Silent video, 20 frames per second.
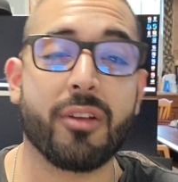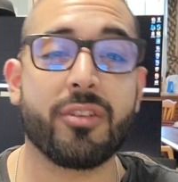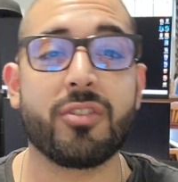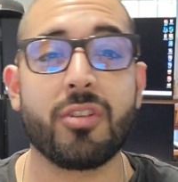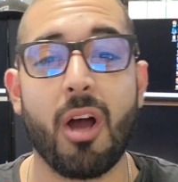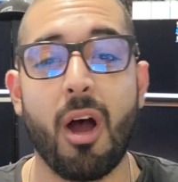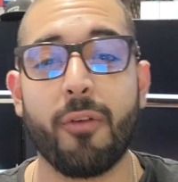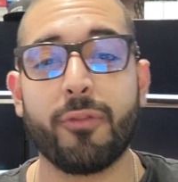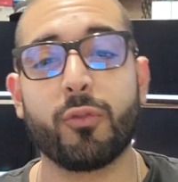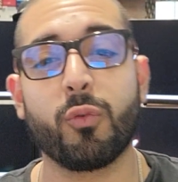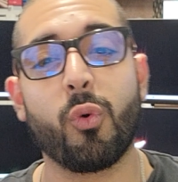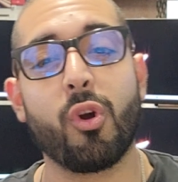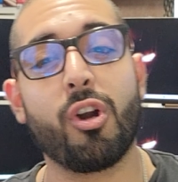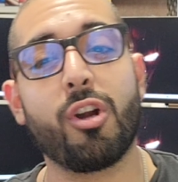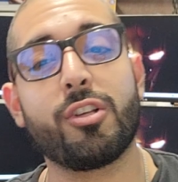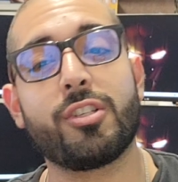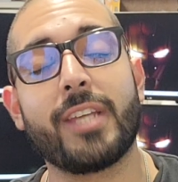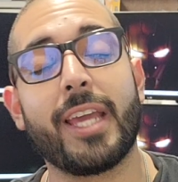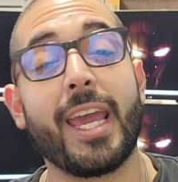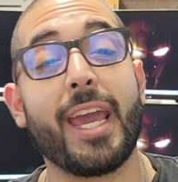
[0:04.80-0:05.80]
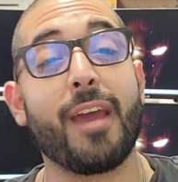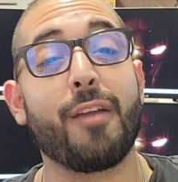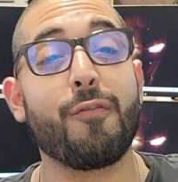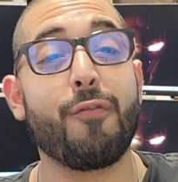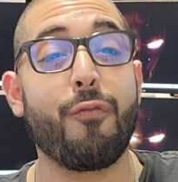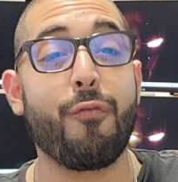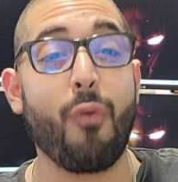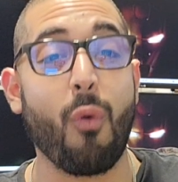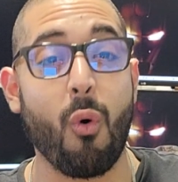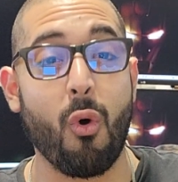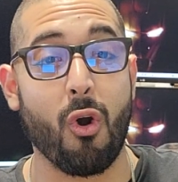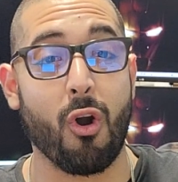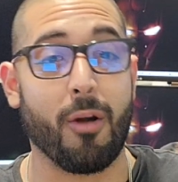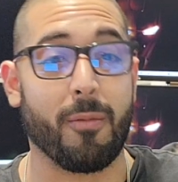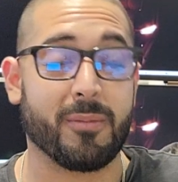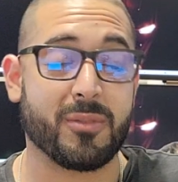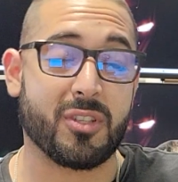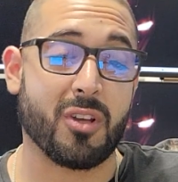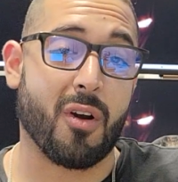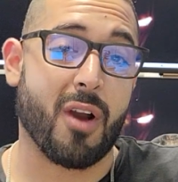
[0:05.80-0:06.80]
softwares and
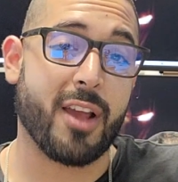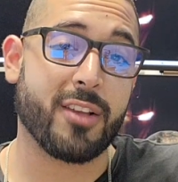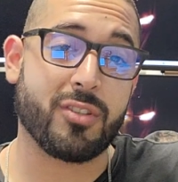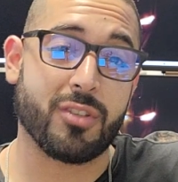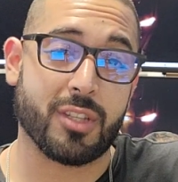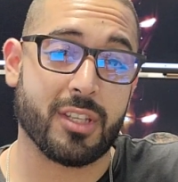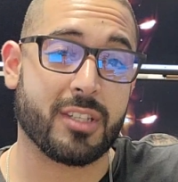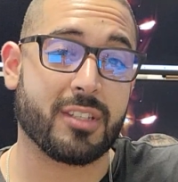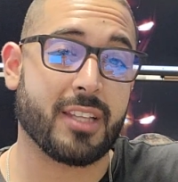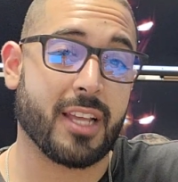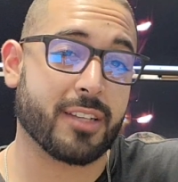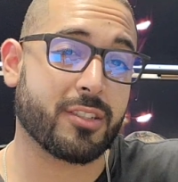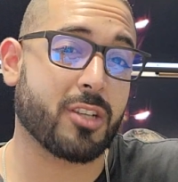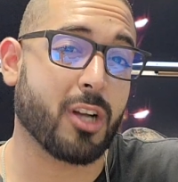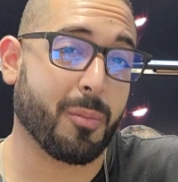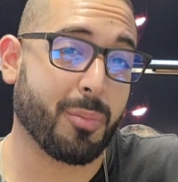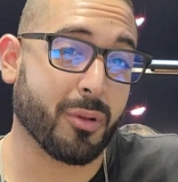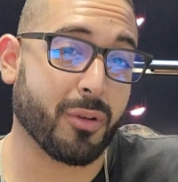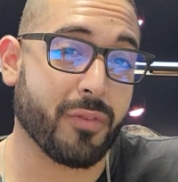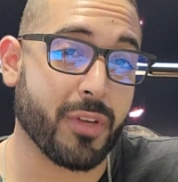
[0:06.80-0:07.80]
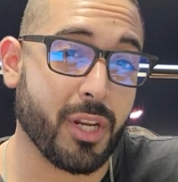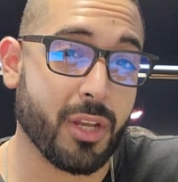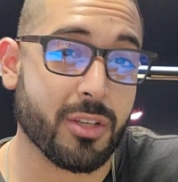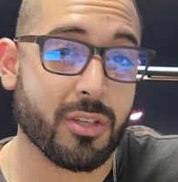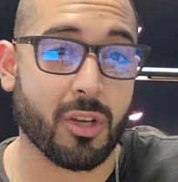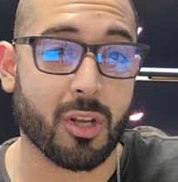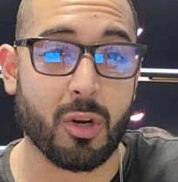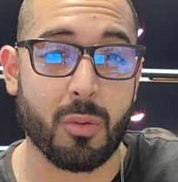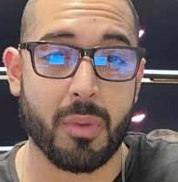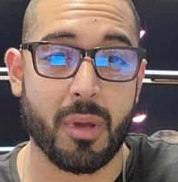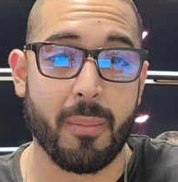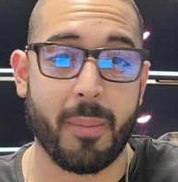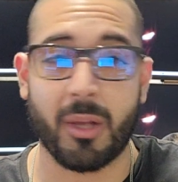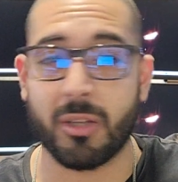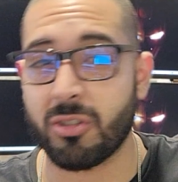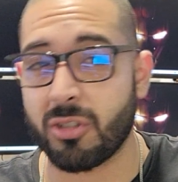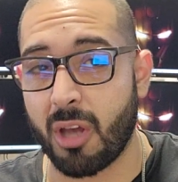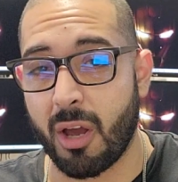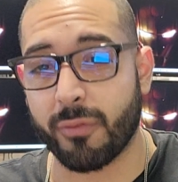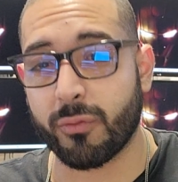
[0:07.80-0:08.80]
forms. All right, so these next couple of videos are going to be about
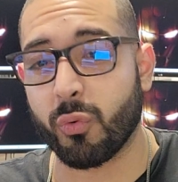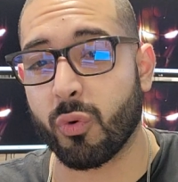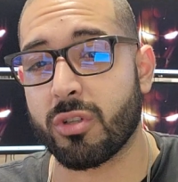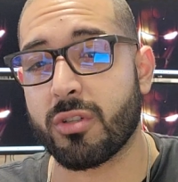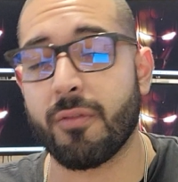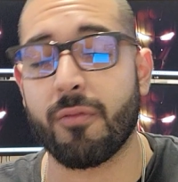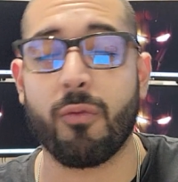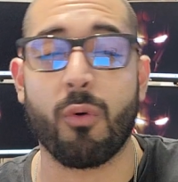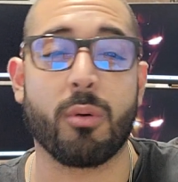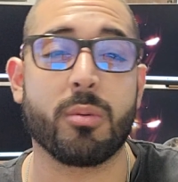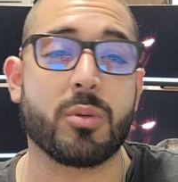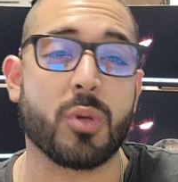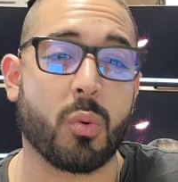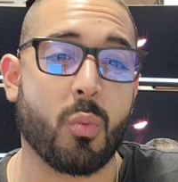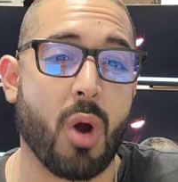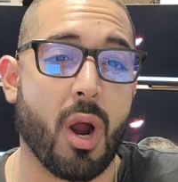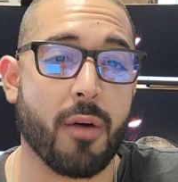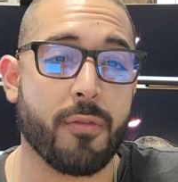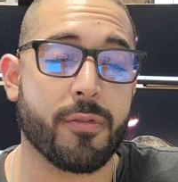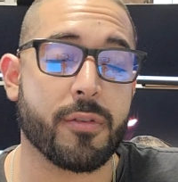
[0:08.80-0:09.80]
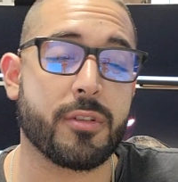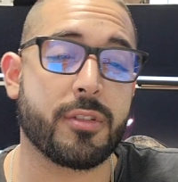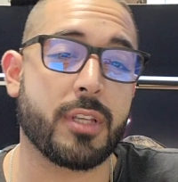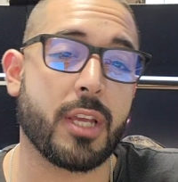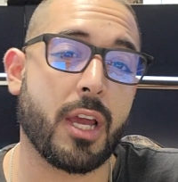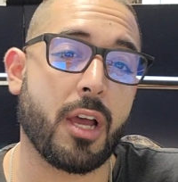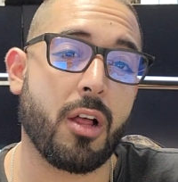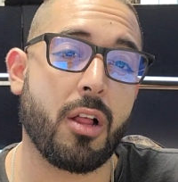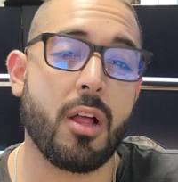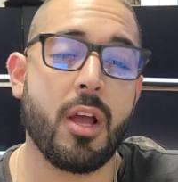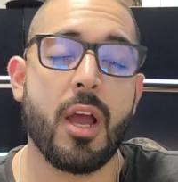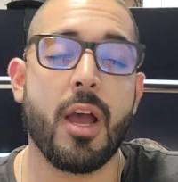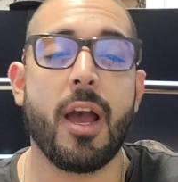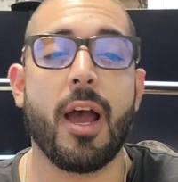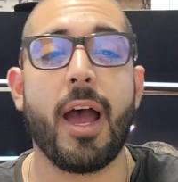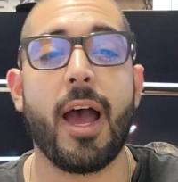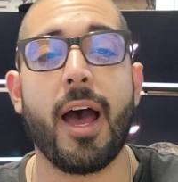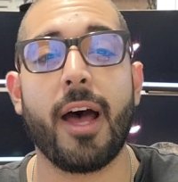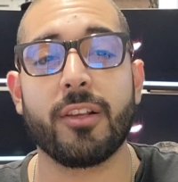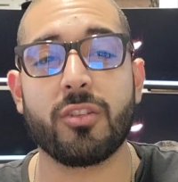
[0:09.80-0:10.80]
softwares and forms required for sale,
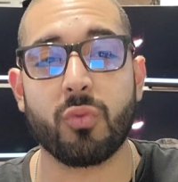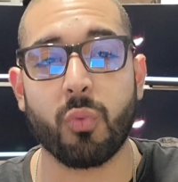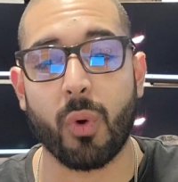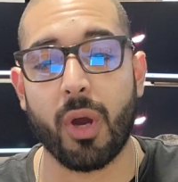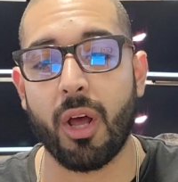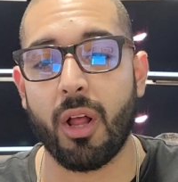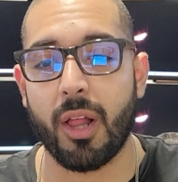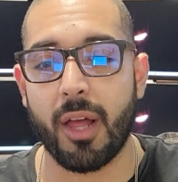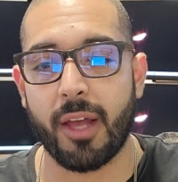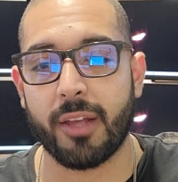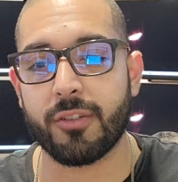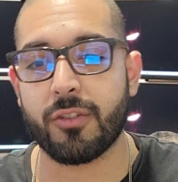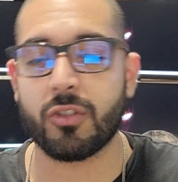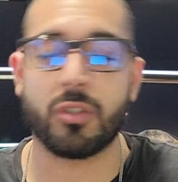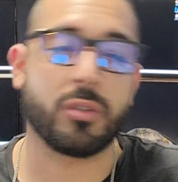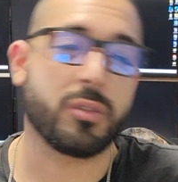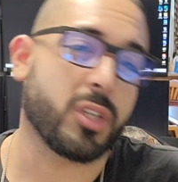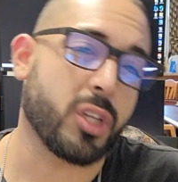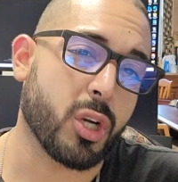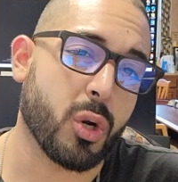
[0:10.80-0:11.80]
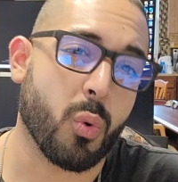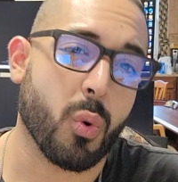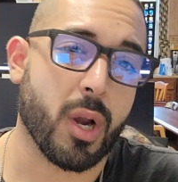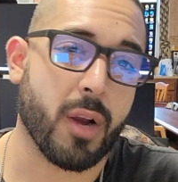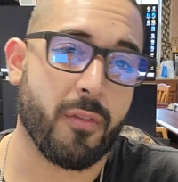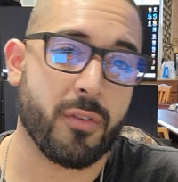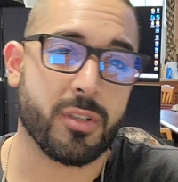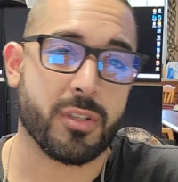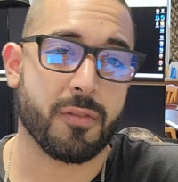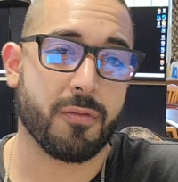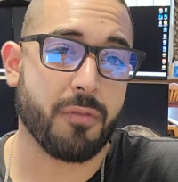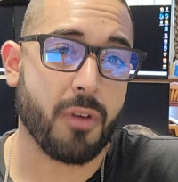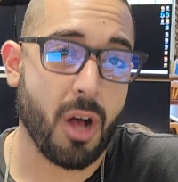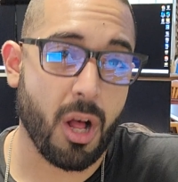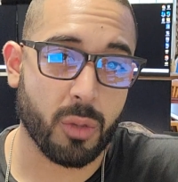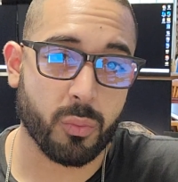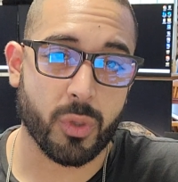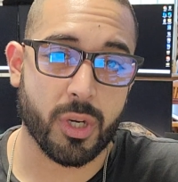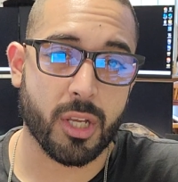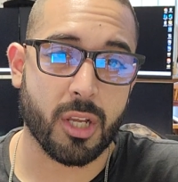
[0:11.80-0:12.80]
as well as whatever's
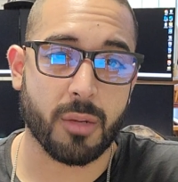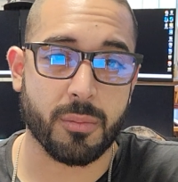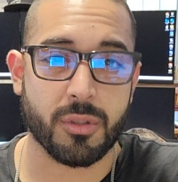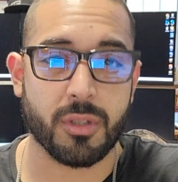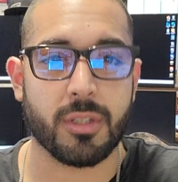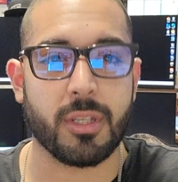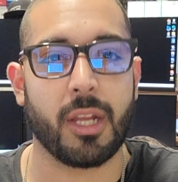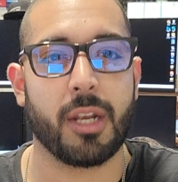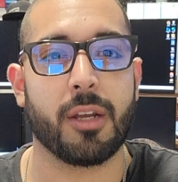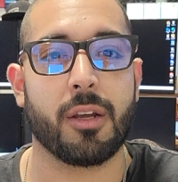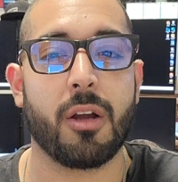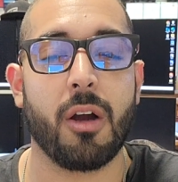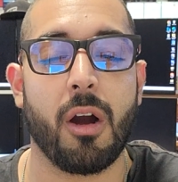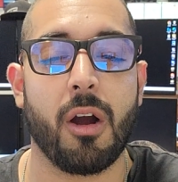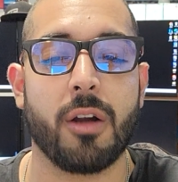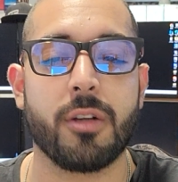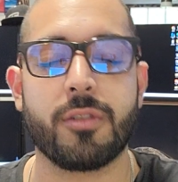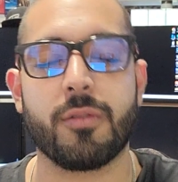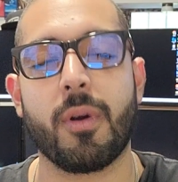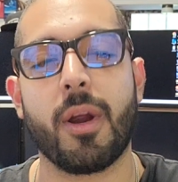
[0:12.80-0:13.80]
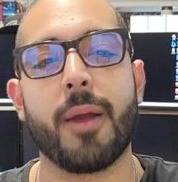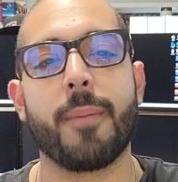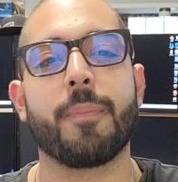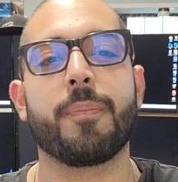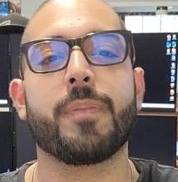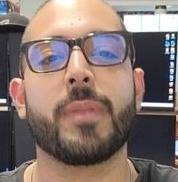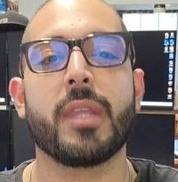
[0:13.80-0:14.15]
involved when it comes to selling cars, right?